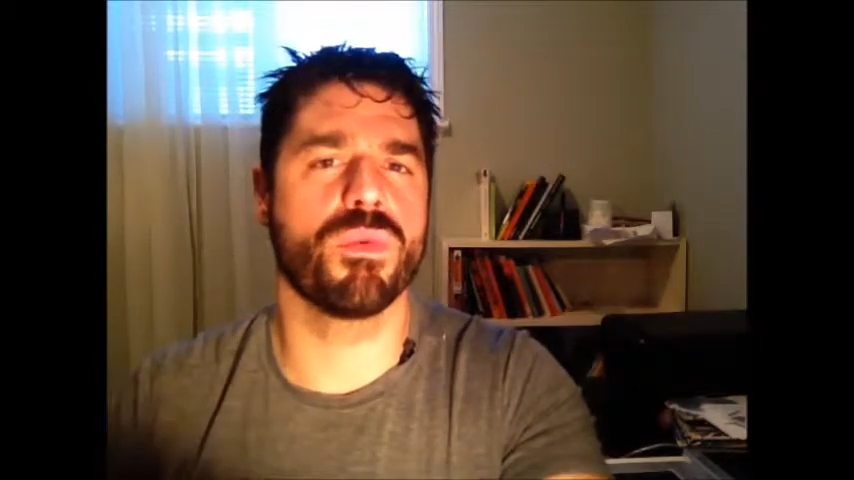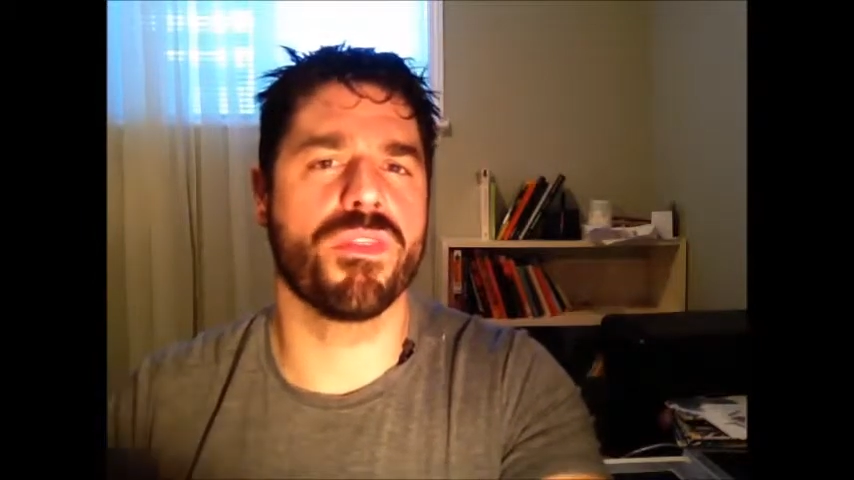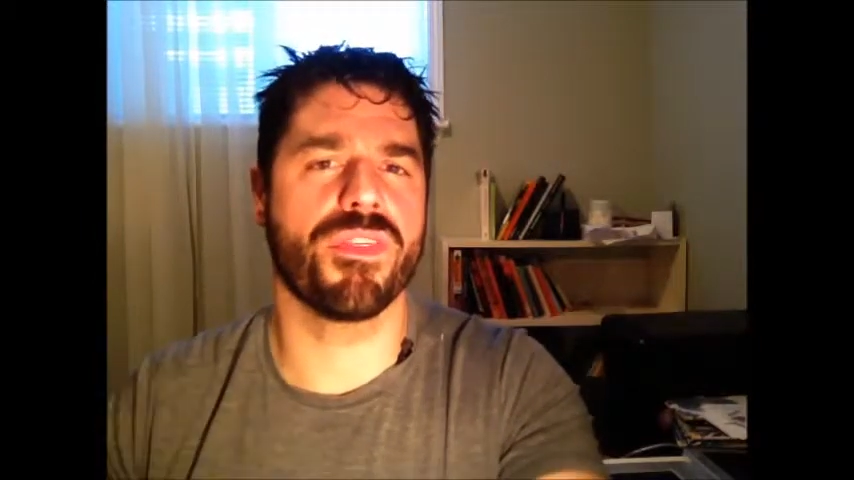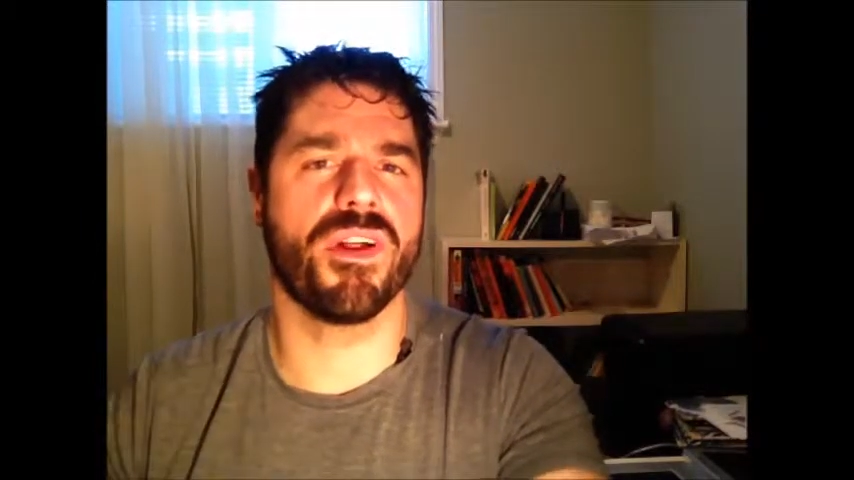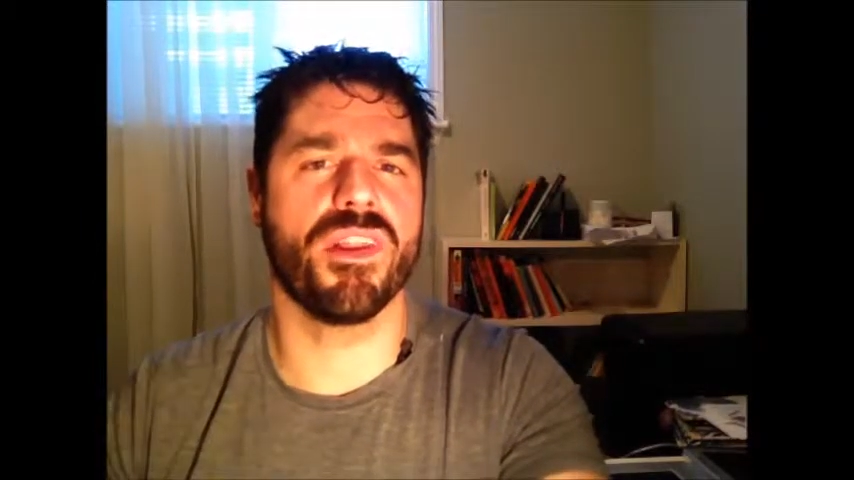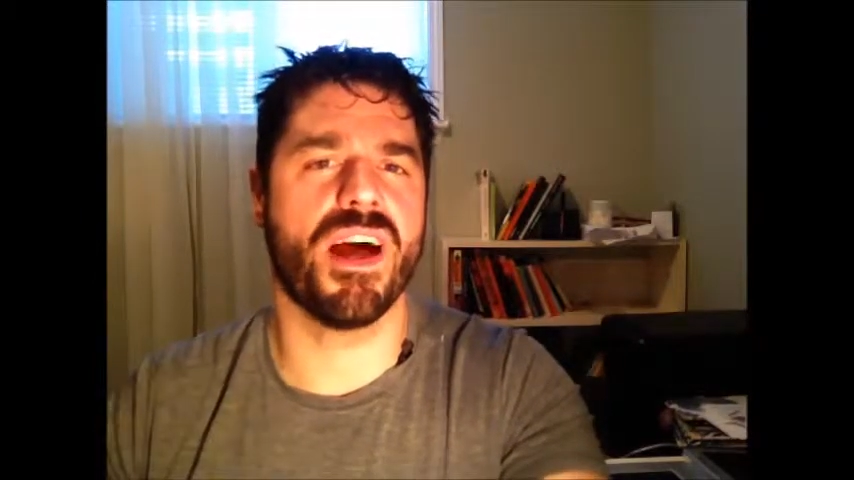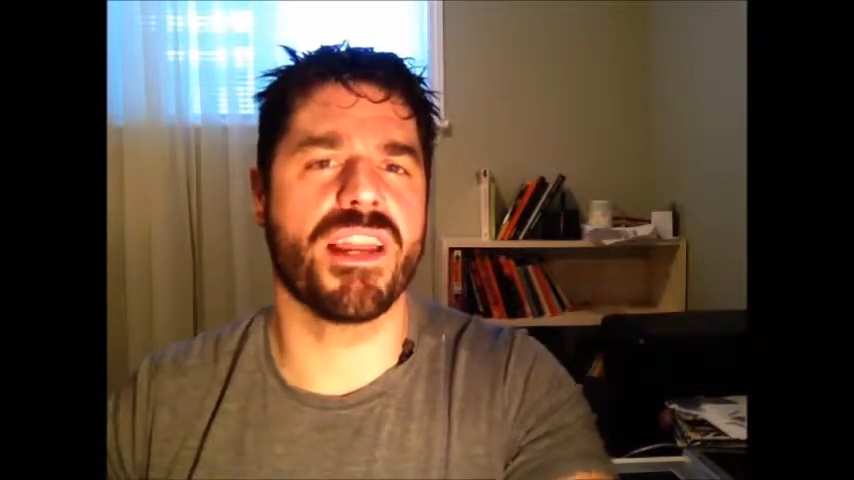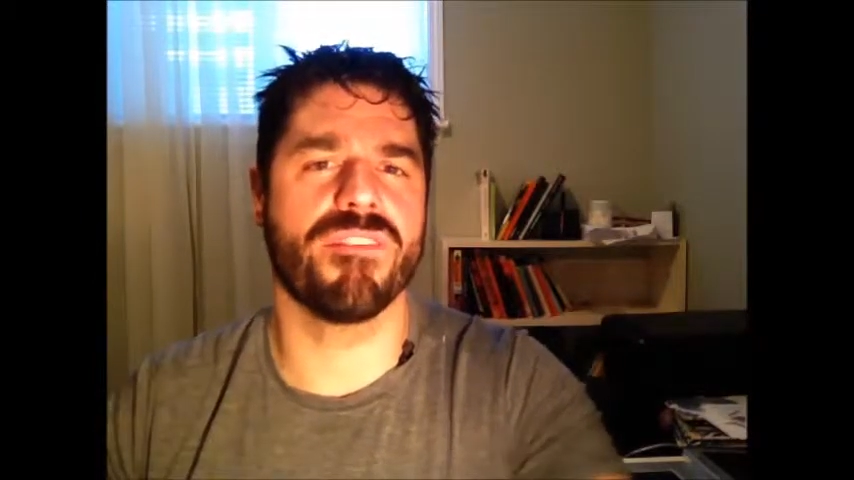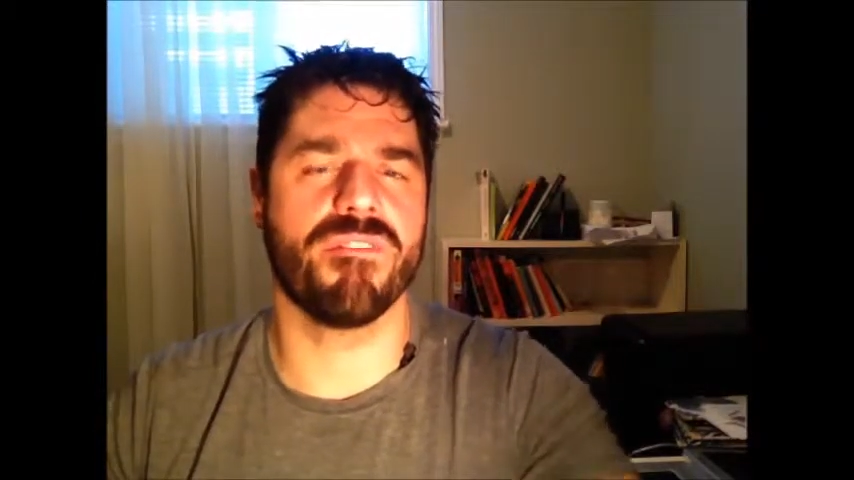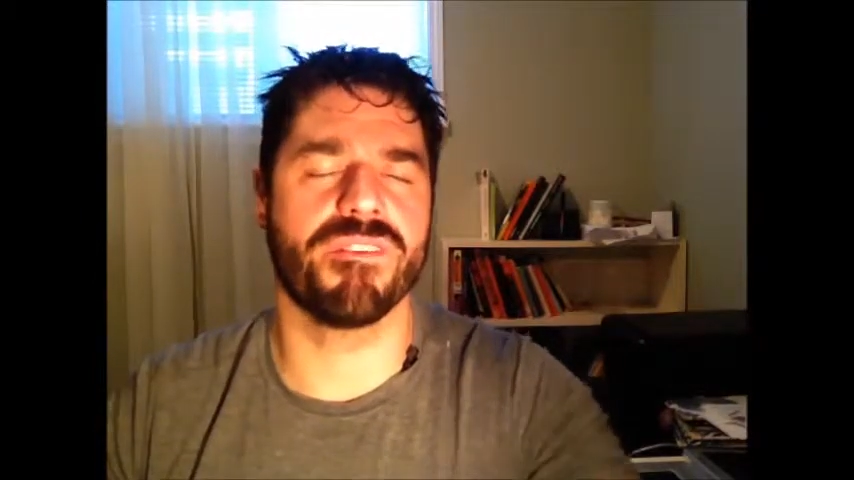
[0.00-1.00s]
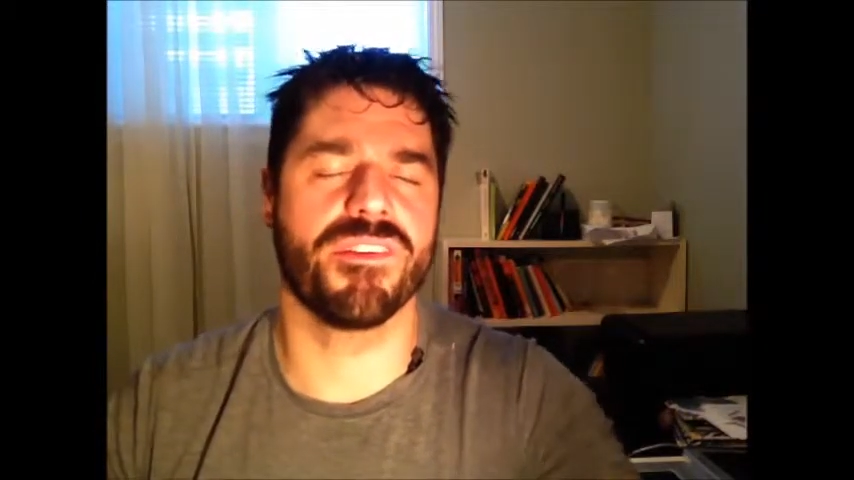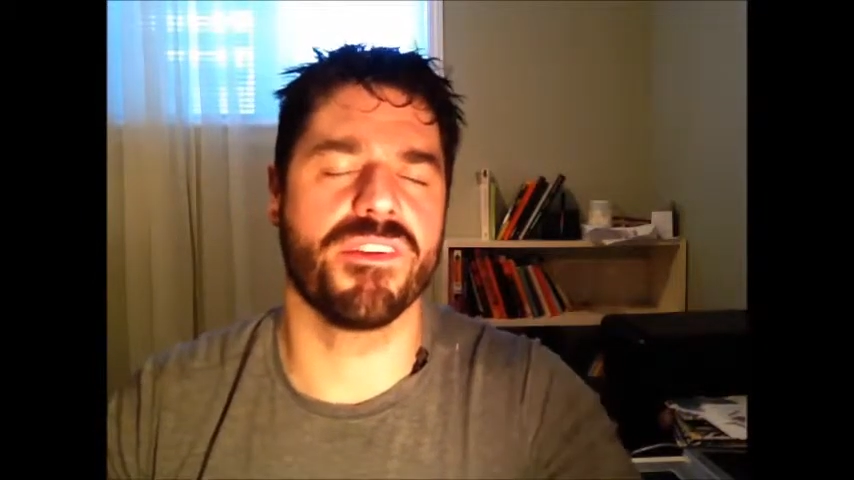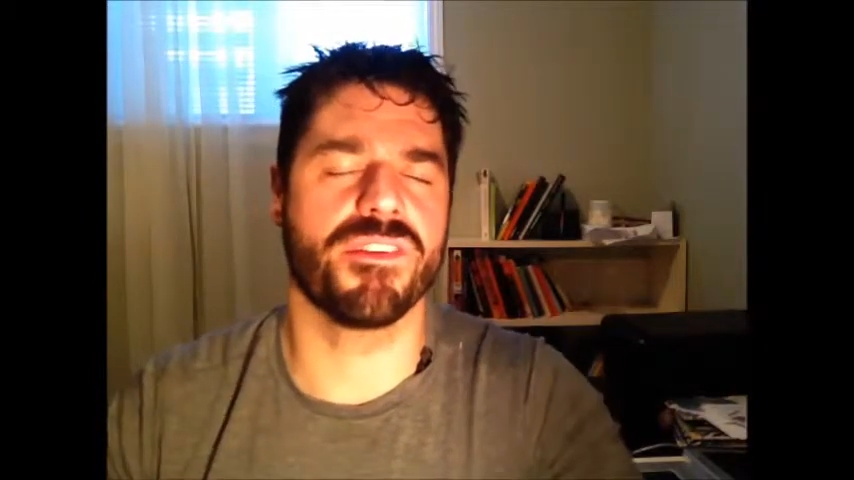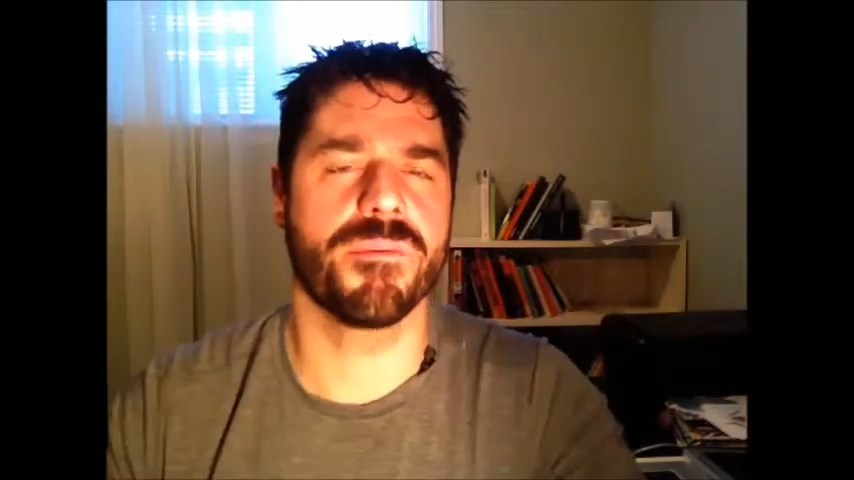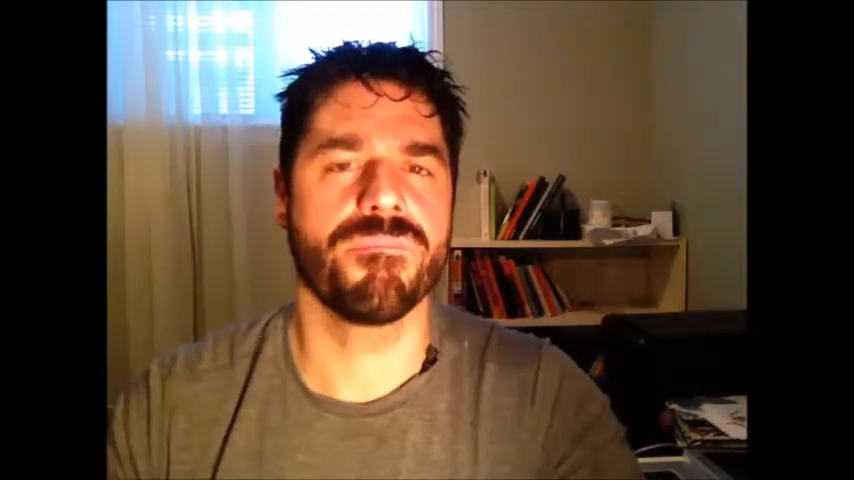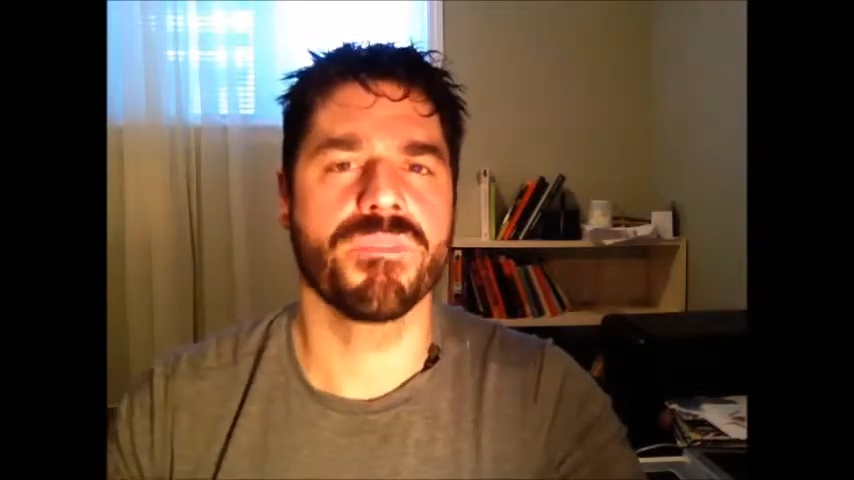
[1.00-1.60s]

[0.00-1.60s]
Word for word: with a lot of emphasis.